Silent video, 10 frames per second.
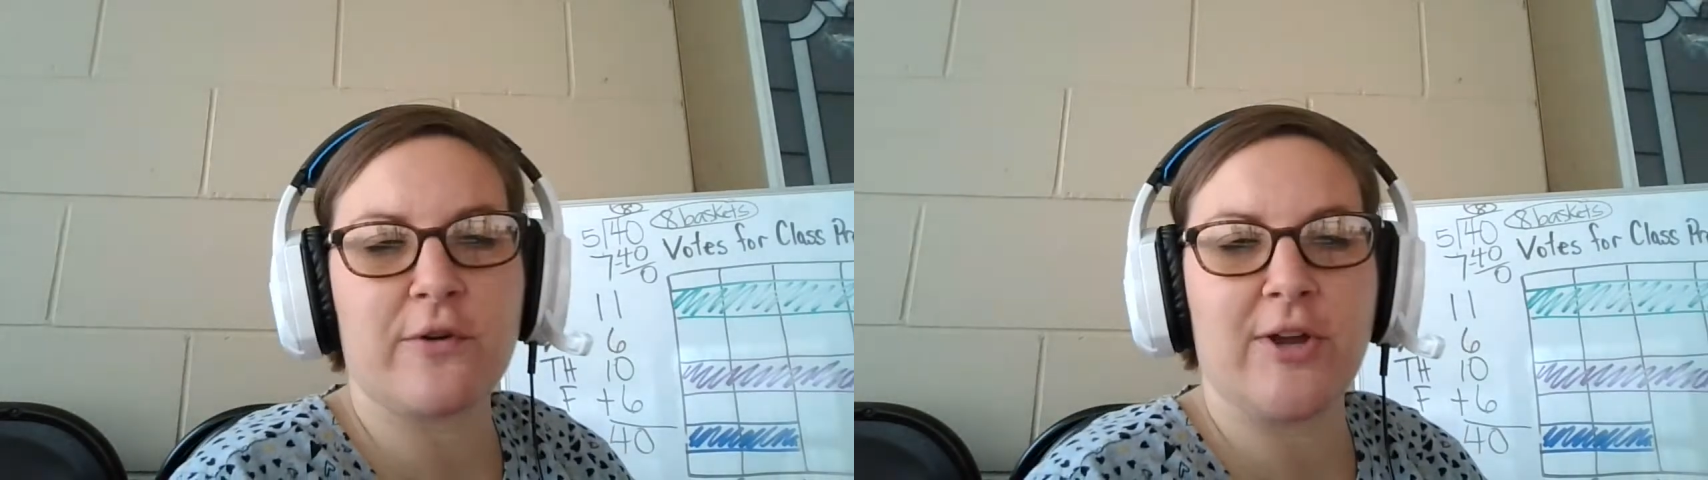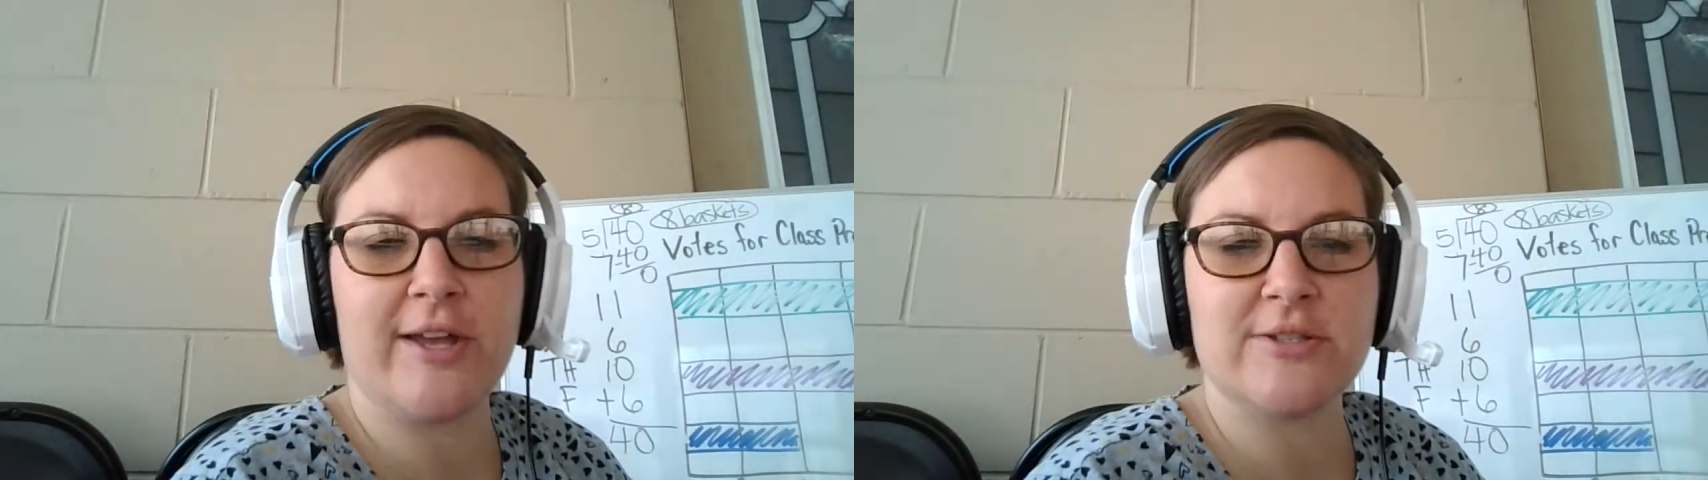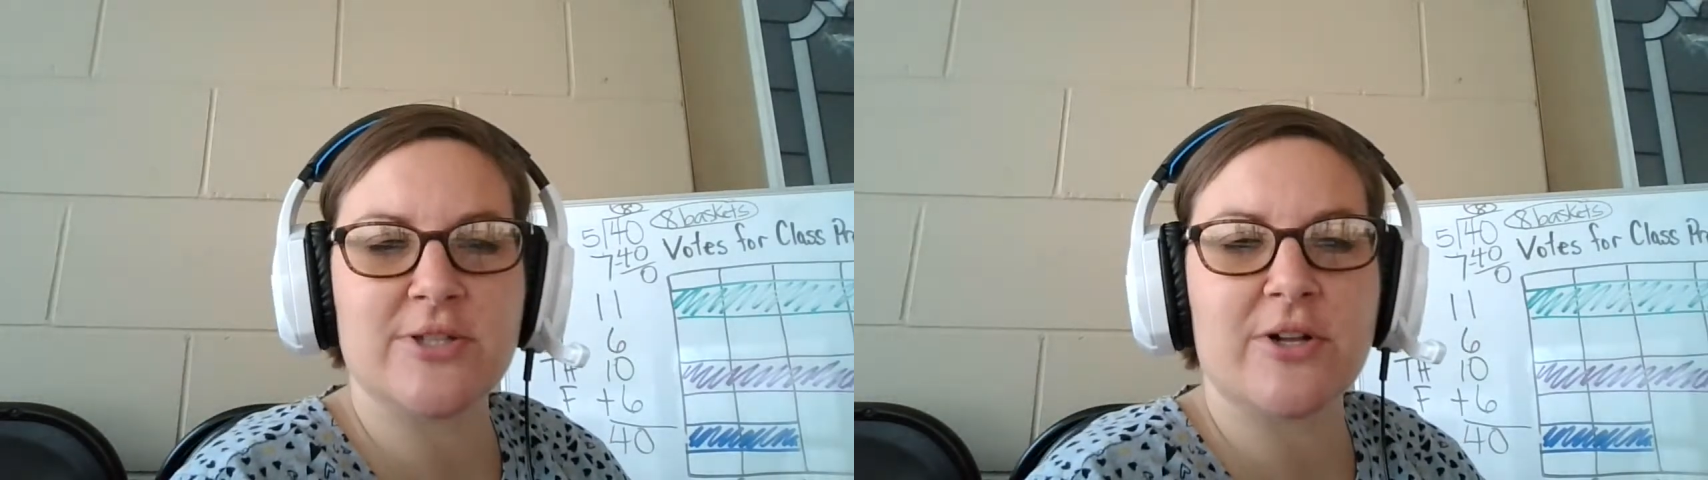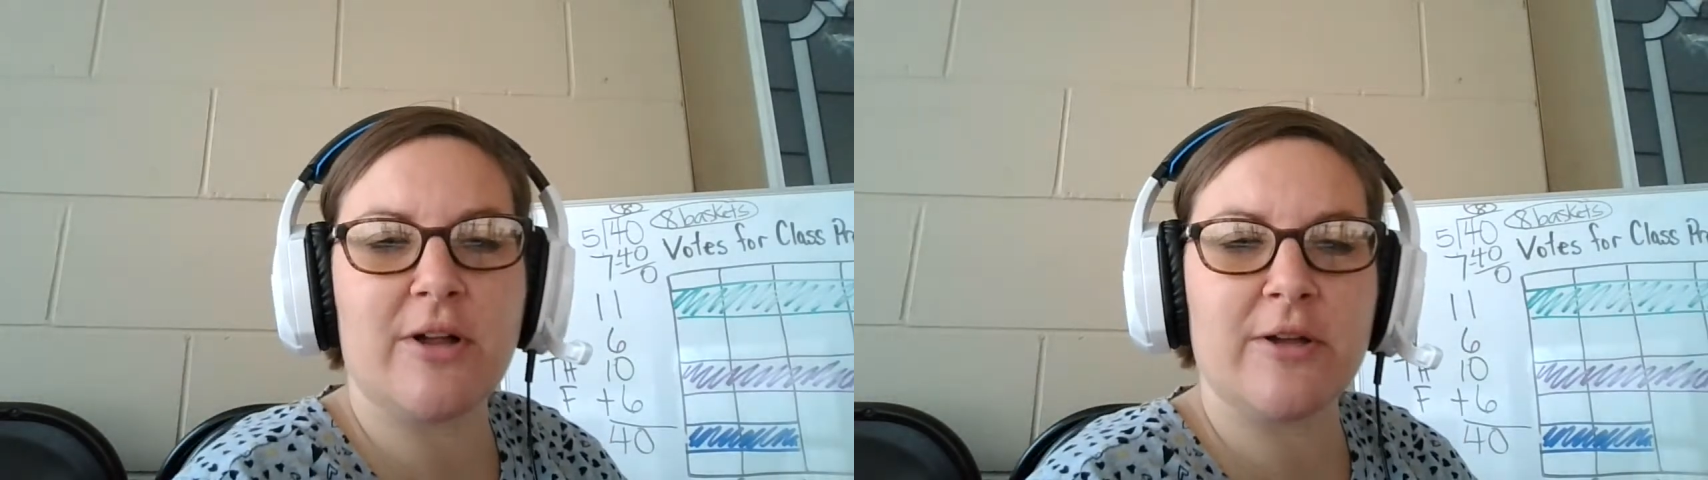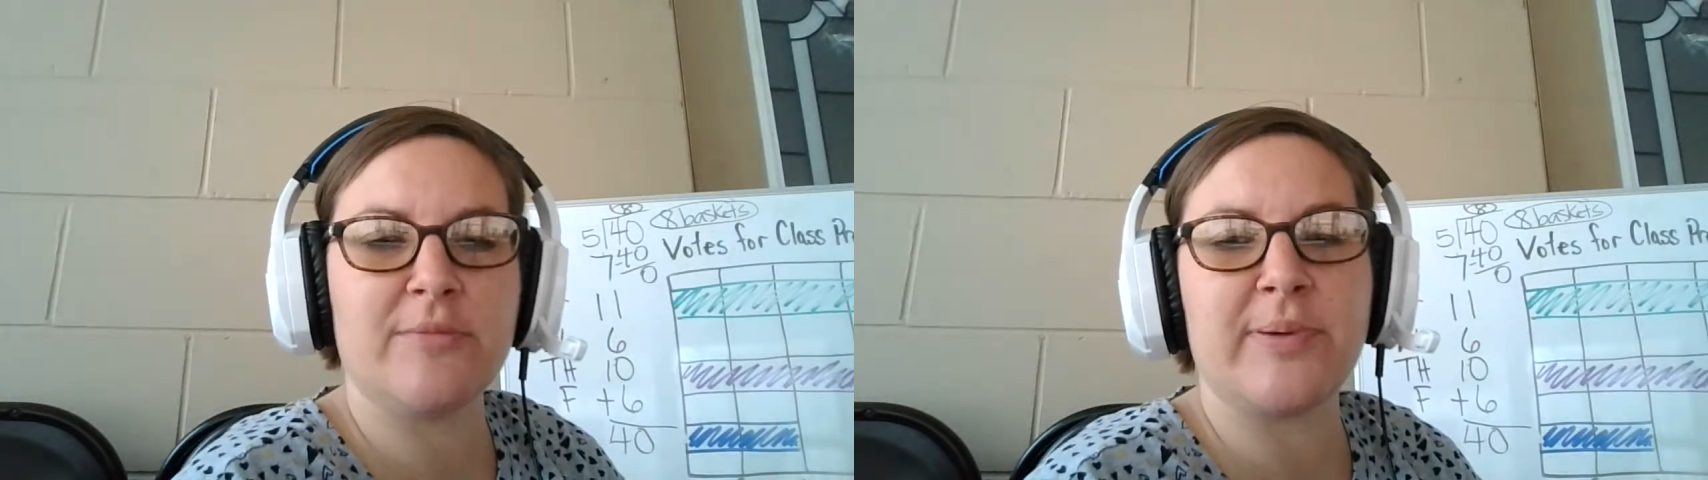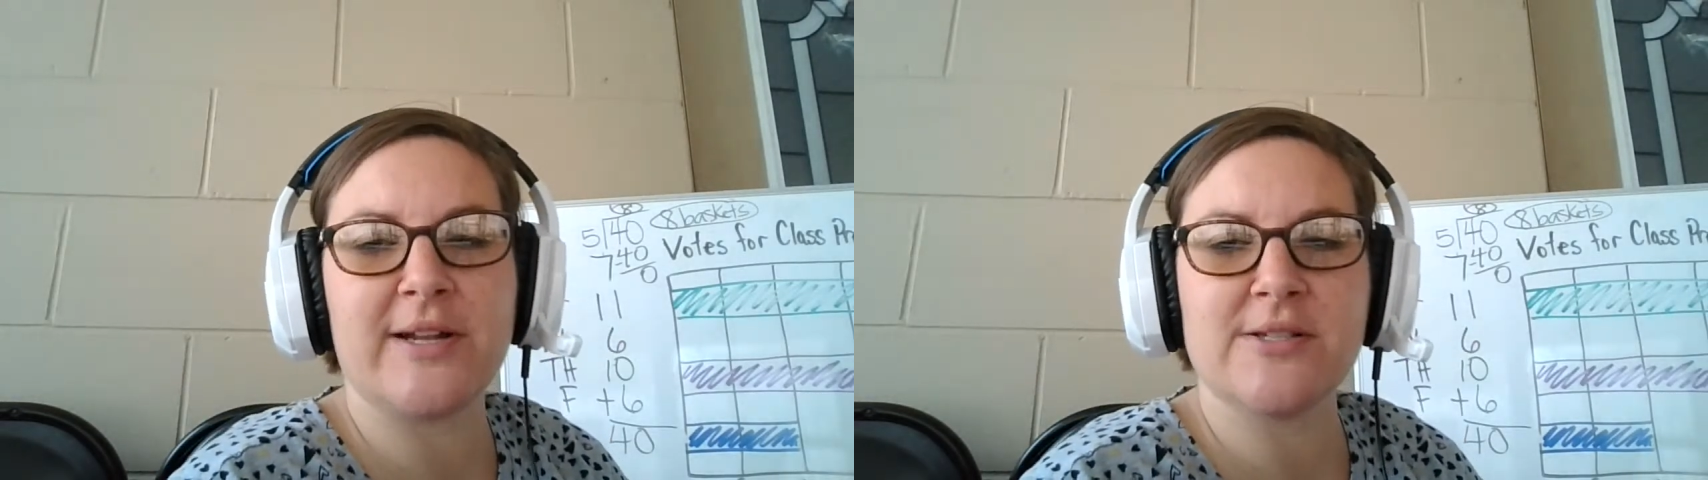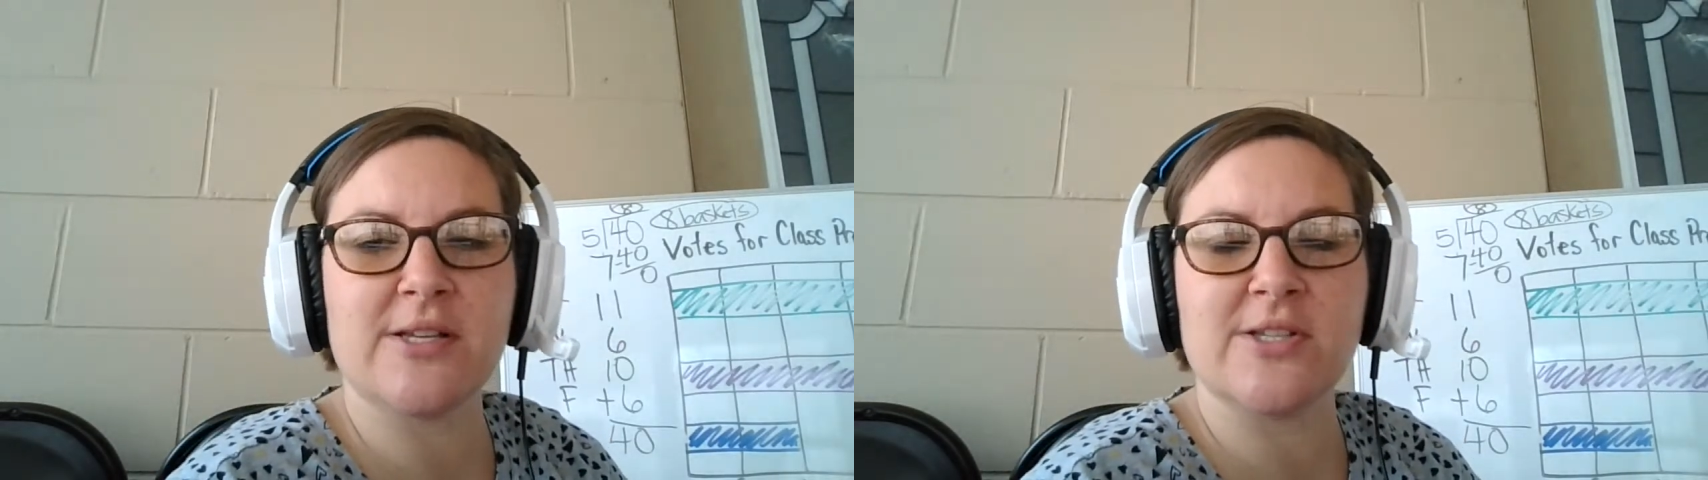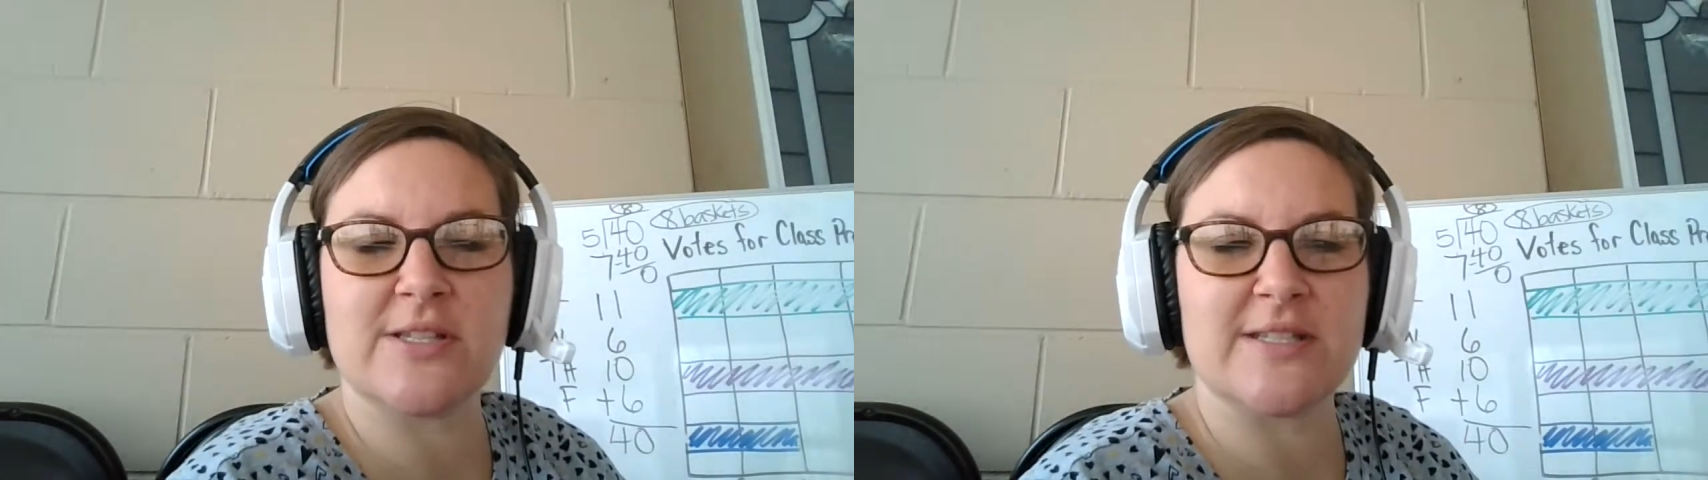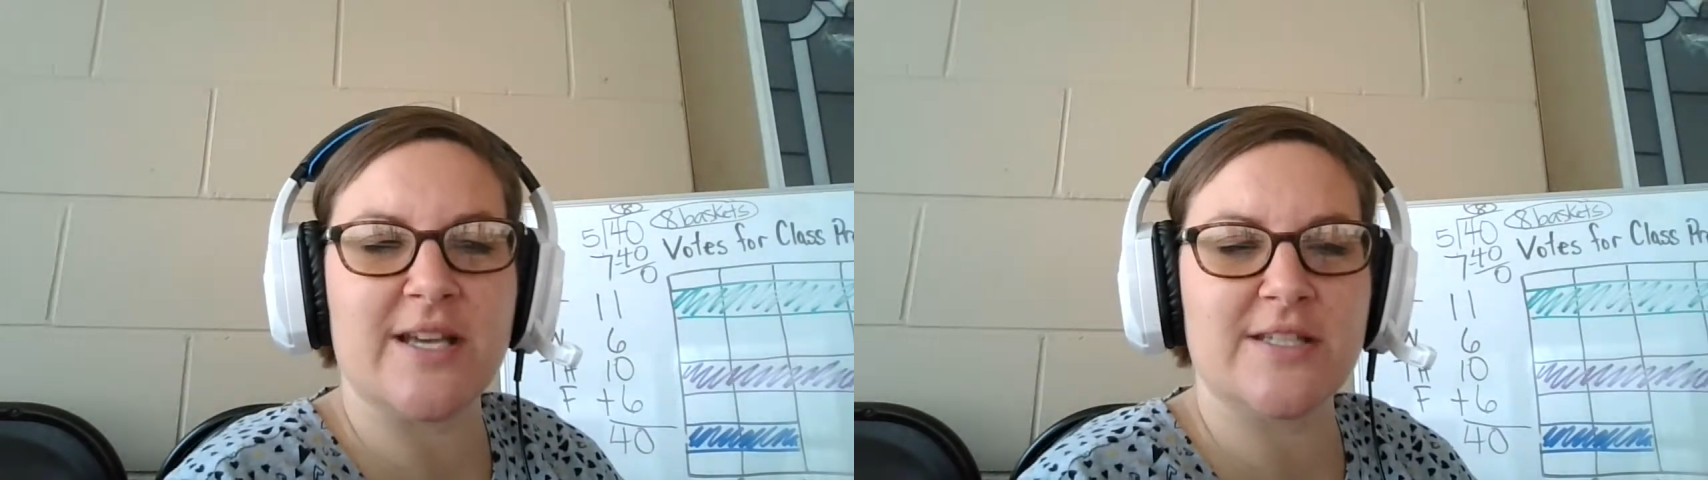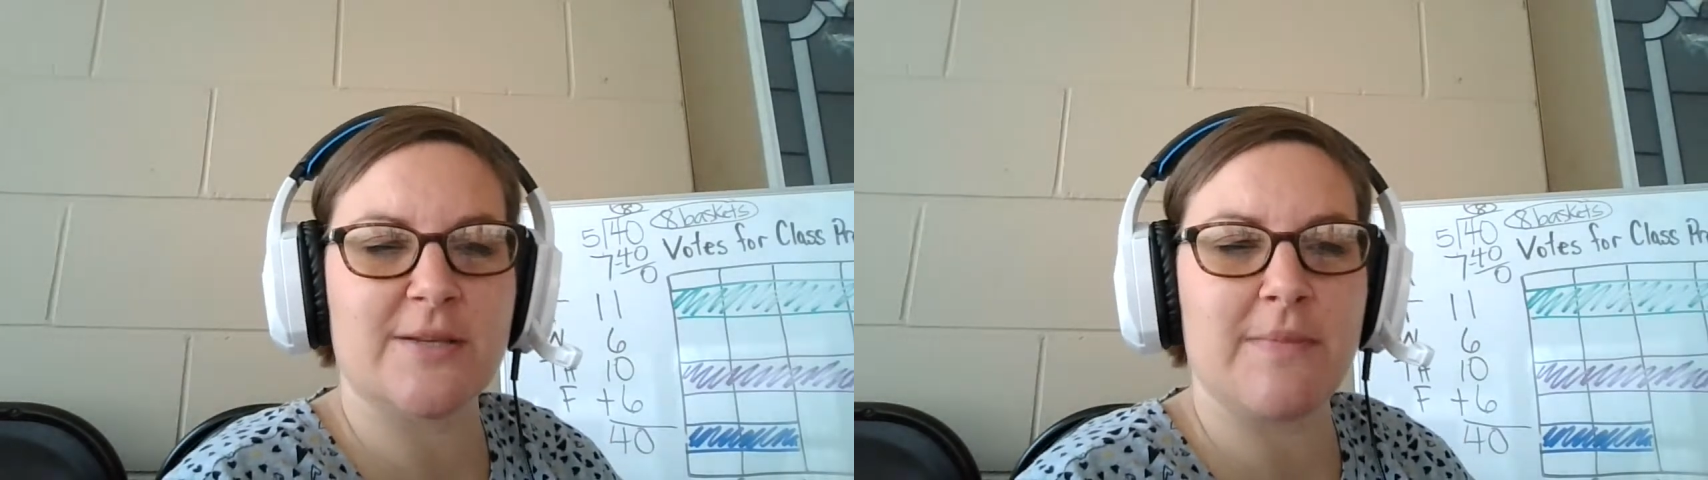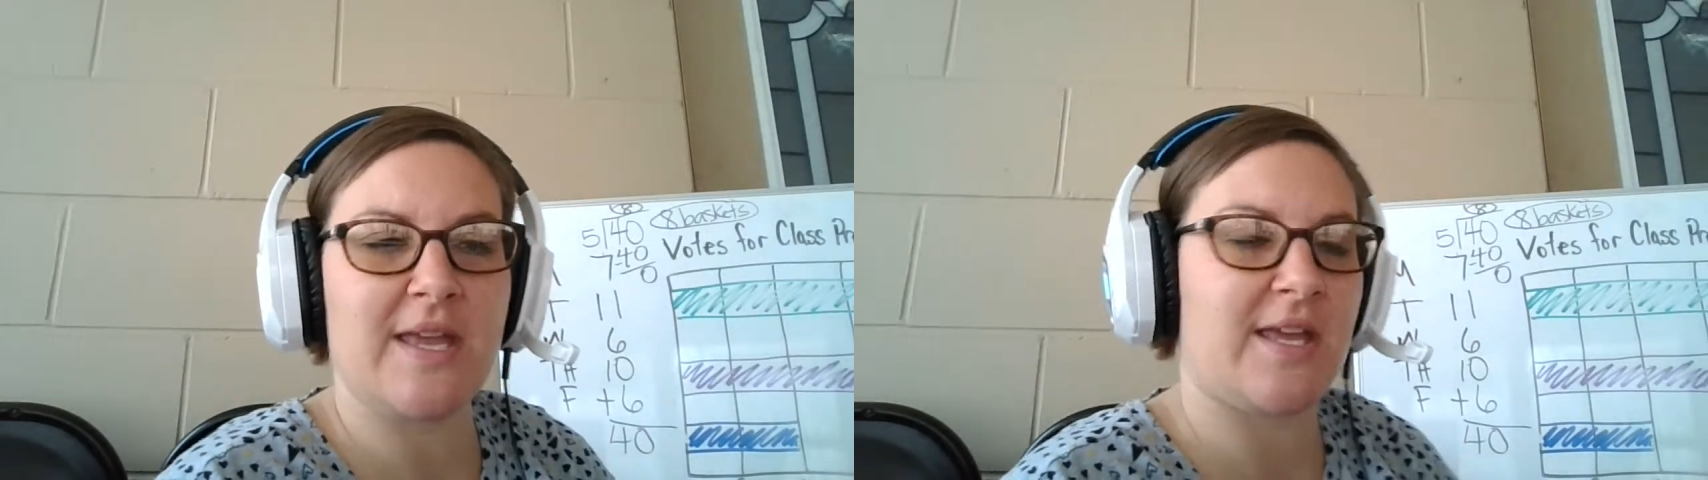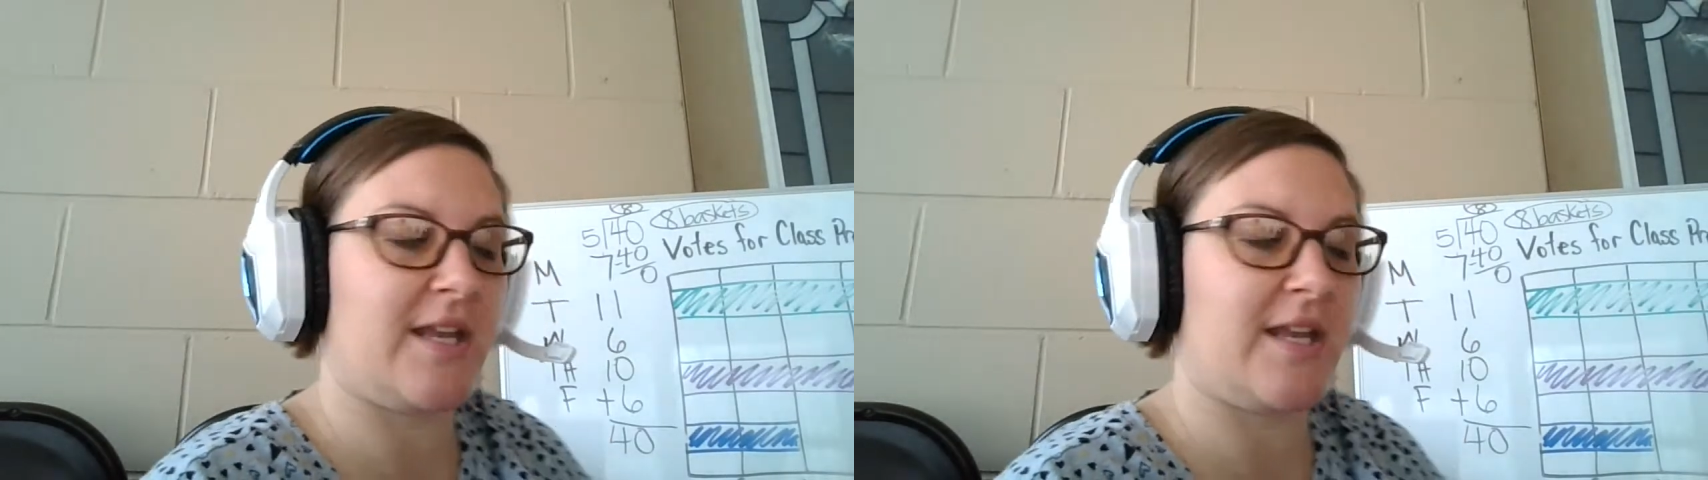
crayons or colored pencils, it's nice to make